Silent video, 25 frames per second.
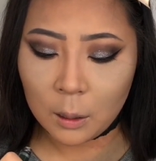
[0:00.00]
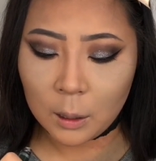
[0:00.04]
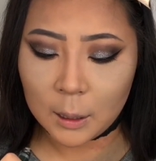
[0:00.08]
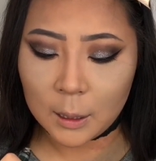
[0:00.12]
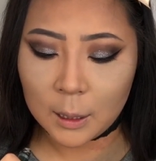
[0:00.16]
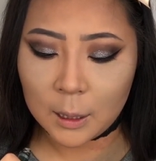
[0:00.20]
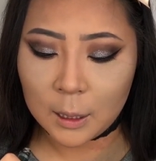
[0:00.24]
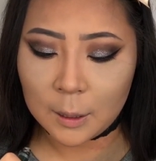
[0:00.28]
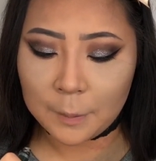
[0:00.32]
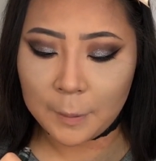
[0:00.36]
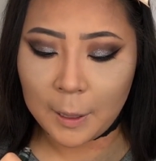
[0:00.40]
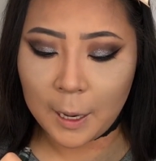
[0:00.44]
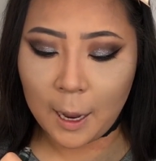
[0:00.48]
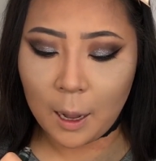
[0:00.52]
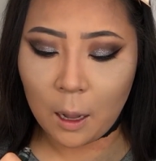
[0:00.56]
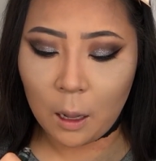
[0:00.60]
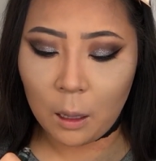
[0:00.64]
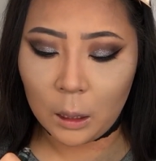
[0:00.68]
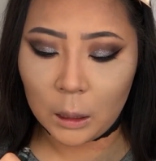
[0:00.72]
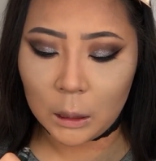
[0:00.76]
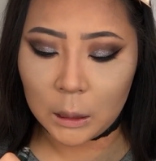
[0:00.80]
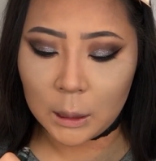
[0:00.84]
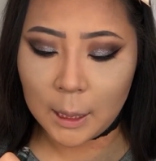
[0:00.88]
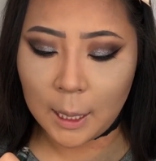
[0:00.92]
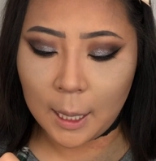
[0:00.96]
This is my
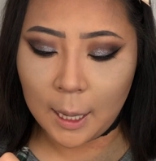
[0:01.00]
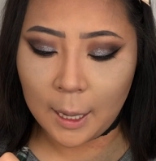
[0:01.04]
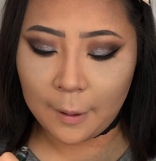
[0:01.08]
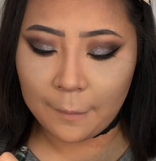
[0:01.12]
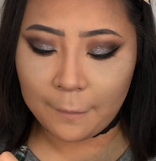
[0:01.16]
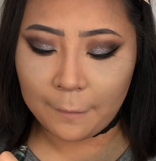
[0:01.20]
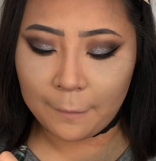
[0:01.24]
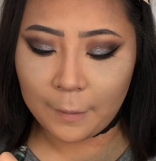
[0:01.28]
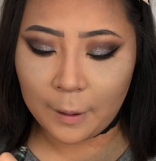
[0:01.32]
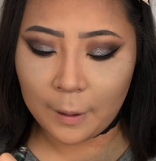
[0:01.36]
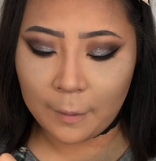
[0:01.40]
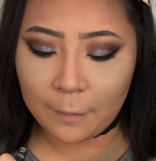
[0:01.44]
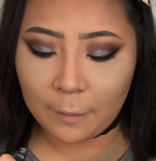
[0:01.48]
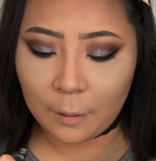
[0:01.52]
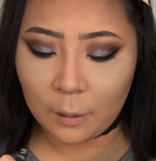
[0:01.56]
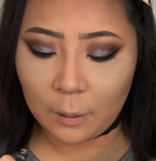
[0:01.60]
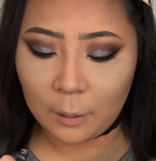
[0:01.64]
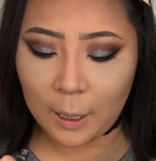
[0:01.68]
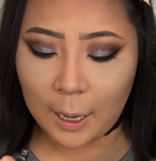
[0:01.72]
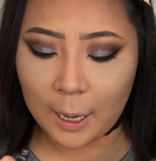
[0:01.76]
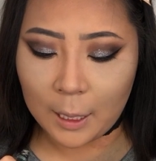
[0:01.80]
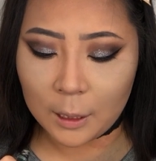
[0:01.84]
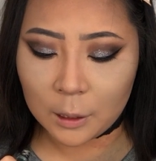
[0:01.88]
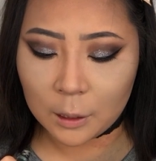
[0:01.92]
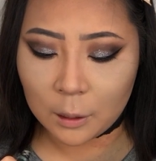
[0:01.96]
all-time favorite
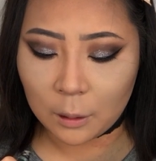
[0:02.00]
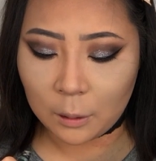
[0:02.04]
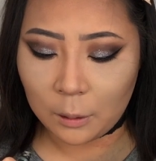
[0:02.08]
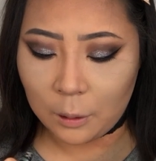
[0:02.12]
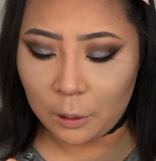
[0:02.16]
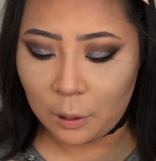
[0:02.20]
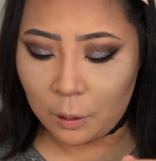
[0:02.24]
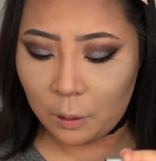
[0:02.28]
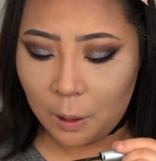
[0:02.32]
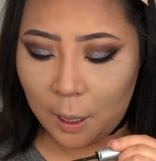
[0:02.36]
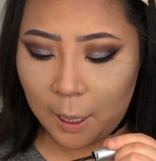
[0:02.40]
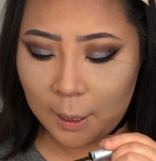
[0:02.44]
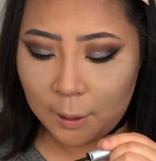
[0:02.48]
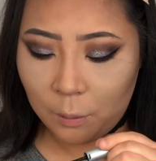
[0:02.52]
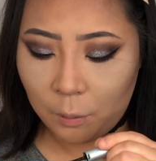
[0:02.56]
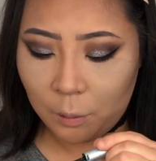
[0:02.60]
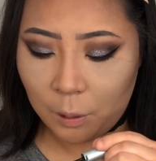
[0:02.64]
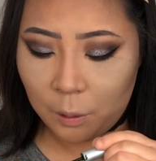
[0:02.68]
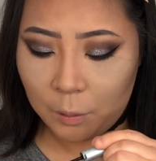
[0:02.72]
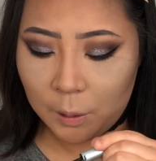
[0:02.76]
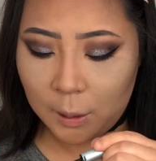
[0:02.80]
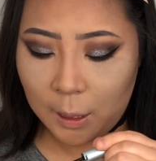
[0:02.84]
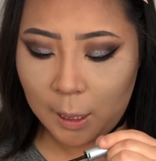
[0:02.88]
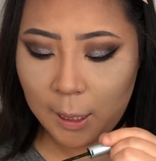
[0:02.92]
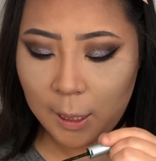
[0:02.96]
lash glue. I don't
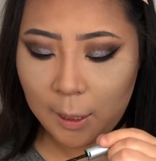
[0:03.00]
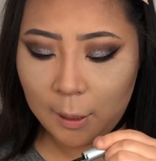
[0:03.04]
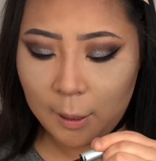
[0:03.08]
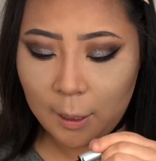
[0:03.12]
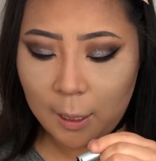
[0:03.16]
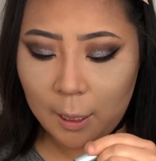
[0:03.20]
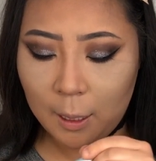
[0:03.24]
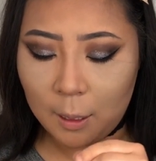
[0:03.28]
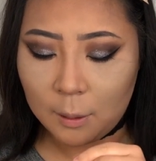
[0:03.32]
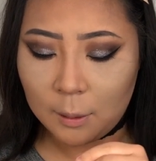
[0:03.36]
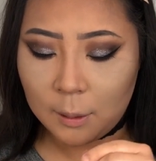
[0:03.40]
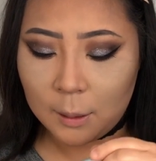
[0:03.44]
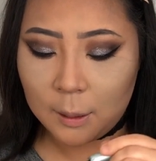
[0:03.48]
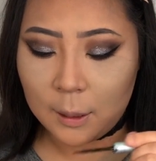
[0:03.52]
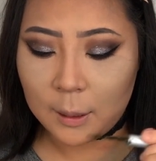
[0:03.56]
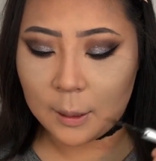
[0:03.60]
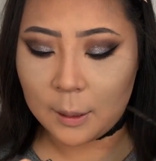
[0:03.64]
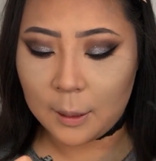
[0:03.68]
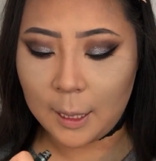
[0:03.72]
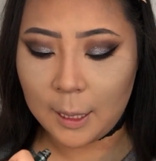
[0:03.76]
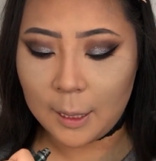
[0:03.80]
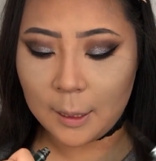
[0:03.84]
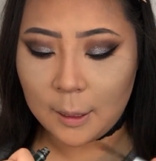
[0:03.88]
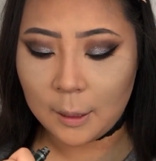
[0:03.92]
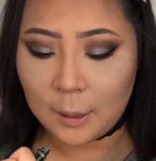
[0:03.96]
use anything else. It's
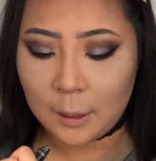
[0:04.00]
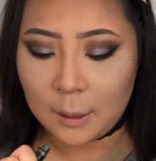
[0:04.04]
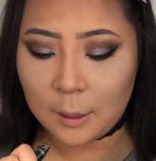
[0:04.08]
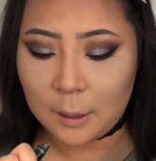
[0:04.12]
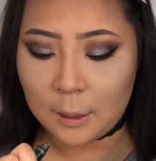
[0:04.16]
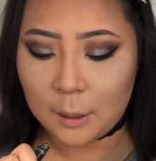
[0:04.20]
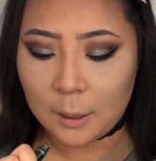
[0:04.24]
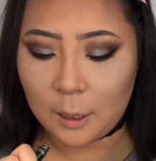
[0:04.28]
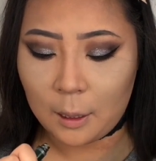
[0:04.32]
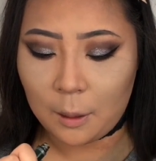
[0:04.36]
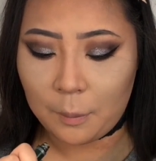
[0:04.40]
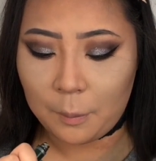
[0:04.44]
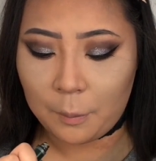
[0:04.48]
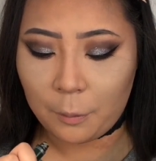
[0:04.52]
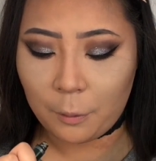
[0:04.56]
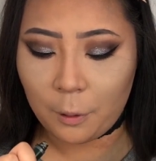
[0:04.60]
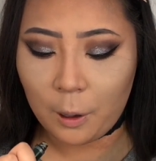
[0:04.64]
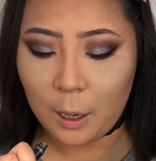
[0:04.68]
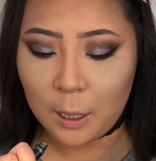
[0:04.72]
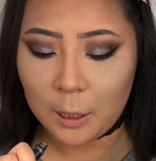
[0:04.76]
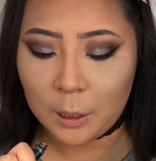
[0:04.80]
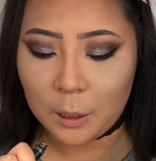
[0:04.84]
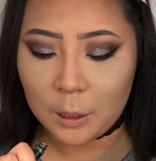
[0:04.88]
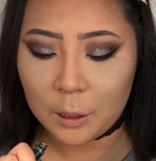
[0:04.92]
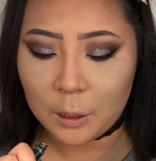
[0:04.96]
nice because it's got a
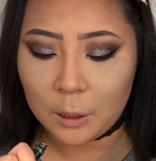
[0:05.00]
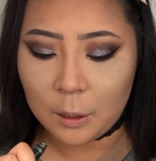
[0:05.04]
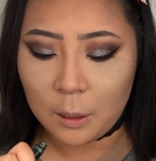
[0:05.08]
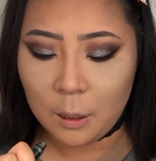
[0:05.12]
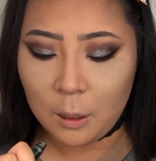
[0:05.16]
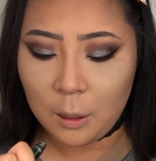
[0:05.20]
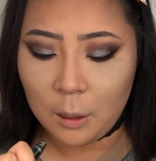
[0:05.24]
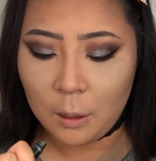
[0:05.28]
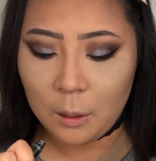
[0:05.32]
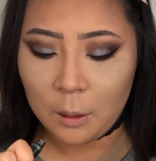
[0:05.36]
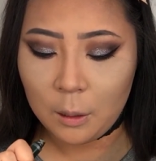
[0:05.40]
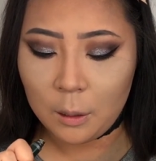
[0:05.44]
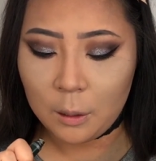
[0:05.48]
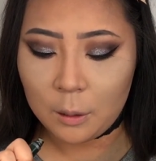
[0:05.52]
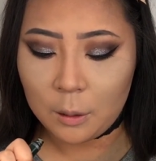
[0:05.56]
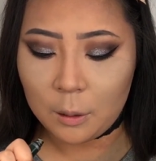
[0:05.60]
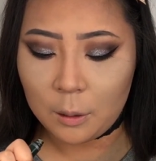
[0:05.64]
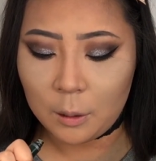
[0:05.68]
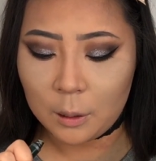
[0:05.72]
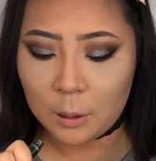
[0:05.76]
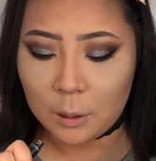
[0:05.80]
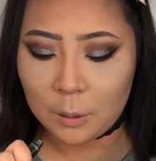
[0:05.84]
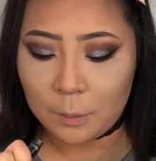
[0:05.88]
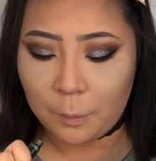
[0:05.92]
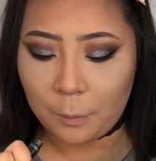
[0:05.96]
brush, so
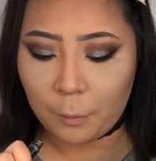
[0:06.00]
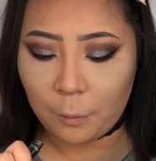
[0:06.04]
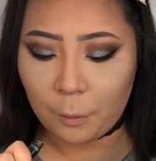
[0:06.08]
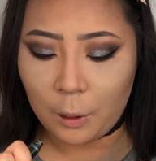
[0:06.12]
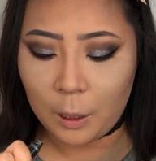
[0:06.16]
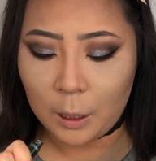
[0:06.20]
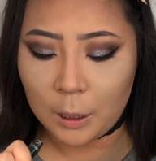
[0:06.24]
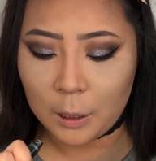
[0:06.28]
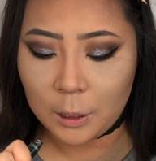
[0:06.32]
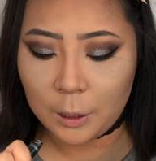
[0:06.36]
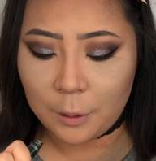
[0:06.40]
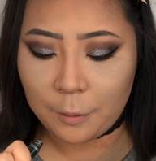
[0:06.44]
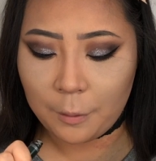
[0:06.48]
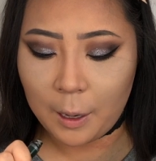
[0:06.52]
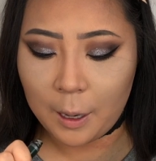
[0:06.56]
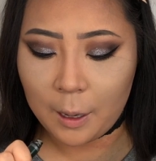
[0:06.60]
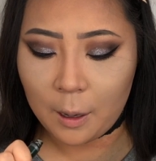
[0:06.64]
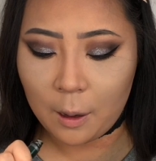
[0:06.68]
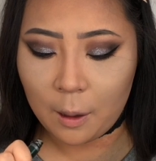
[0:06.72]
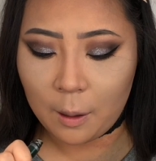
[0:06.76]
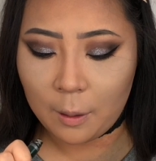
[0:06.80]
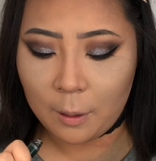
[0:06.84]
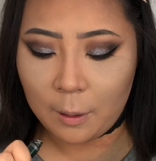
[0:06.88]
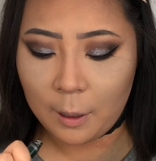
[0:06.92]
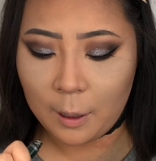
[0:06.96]
you just brush it
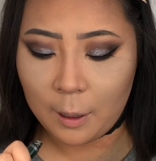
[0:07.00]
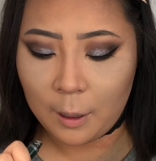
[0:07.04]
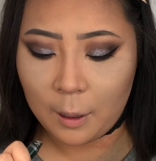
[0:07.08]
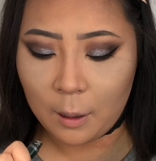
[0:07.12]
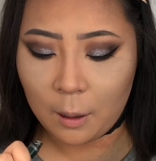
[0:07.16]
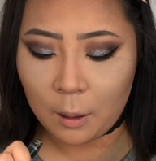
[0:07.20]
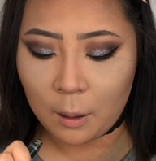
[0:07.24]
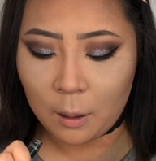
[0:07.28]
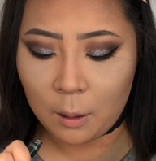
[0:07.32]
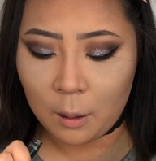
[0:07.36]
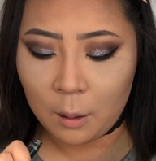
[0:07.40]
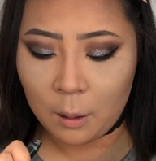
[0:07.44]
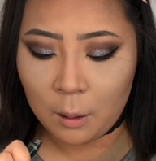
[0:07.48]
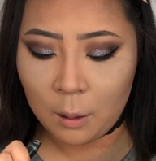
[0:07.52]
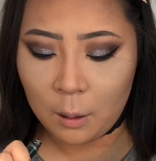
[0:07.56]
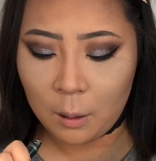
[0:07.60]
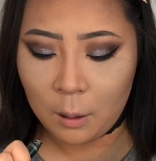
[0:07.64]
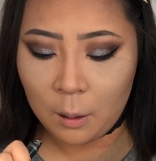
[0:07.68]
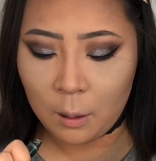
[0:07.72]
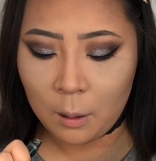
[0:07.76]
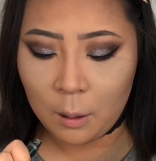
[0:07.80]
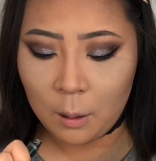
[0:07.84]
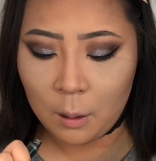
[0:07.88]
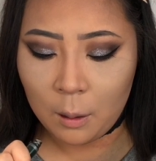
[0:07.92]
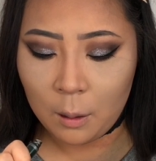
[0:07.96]
right on there.
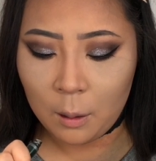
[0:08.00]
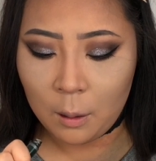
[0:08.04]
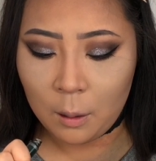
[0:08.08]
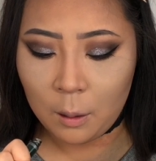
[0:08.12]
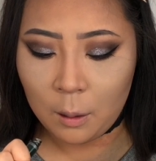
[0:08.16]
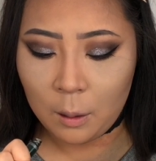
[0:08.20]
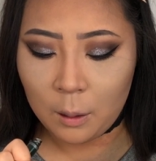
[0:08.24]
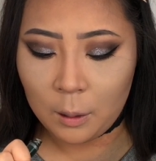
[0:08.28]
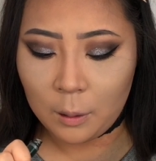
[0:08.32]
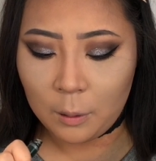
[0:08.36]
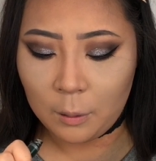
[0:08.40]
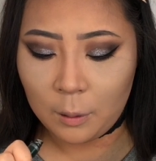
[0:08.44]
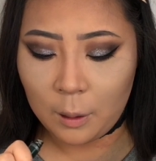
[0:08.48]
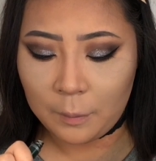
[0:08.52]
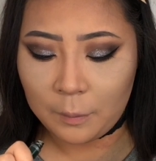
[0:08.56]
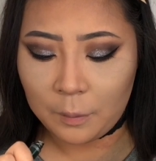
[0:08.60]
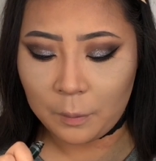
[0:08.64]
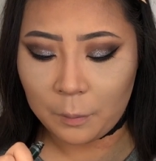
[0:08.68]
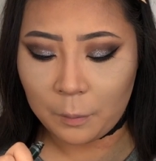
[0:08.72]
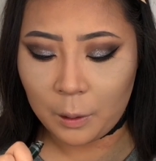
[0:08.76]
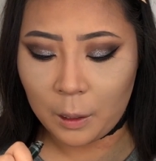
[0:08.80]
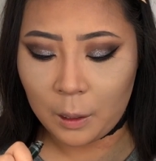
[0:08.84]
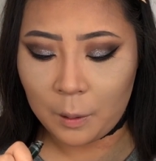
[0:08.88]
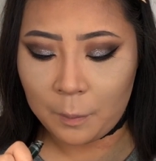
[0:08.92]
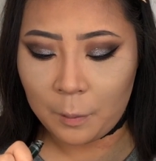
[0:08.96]
You don't have
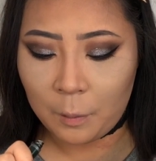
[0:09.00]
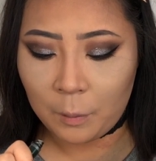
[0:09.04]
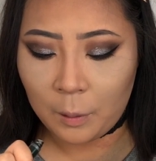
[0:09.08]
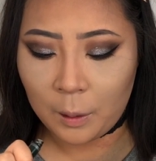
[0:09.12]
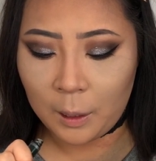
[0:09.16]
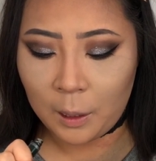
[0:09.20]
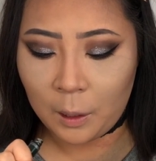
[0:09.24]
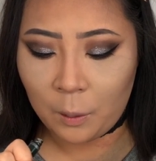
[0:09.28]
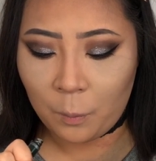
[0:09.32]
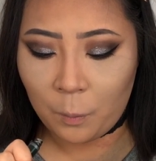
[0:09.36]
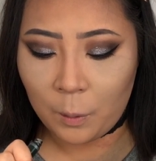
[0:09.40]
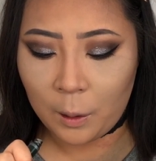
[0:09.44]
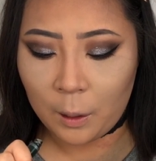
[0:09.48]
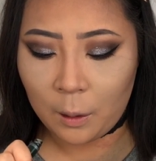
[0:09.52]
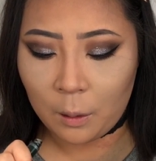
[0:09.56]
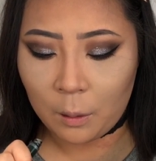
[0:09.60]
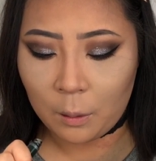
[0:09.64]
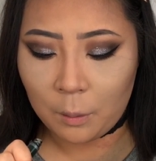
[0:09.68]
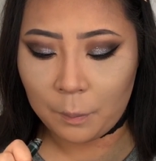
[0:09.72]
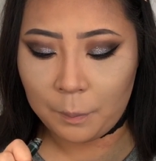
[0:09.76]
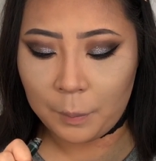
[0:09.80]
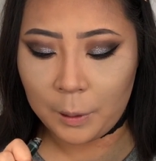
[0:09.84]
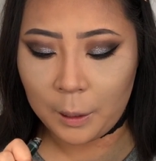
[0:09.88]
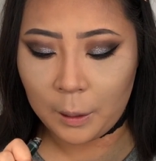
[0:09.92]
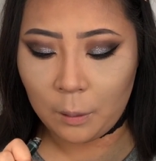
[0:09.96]
to worry about getting
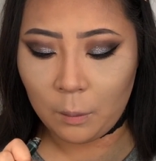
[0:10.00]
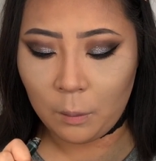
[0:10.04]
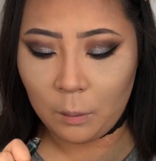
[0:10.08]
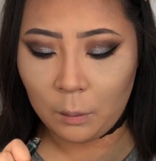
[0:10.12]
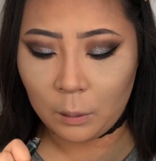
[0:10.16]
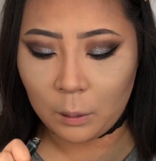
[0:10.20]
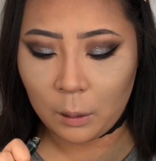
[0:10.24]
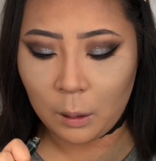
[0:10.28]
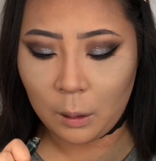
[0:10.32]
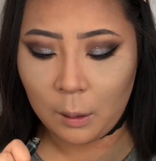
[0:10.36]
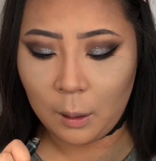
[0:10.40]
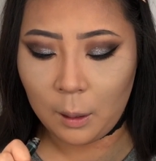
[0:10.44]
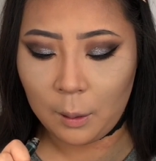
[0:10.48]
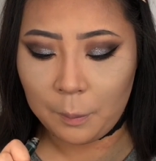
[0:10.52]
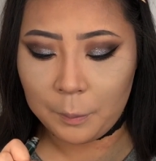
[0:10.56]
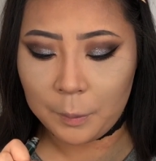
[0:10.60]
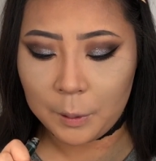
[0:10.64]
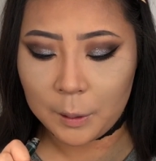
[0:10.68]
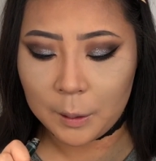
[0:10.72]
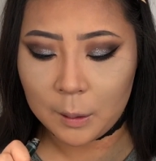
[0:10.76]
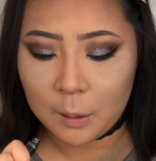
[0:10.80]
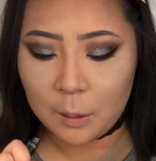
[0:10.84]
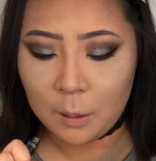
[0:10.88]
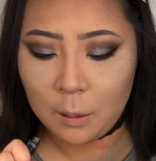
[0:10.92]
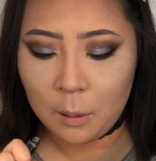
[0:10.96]
weird big old
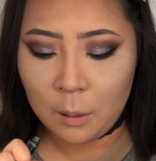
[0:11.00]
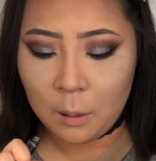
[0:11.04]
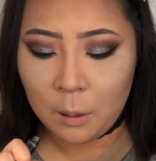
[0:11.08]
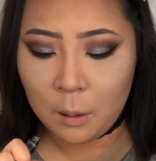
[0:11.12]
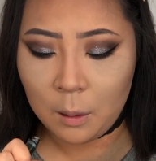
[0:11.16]
clumps.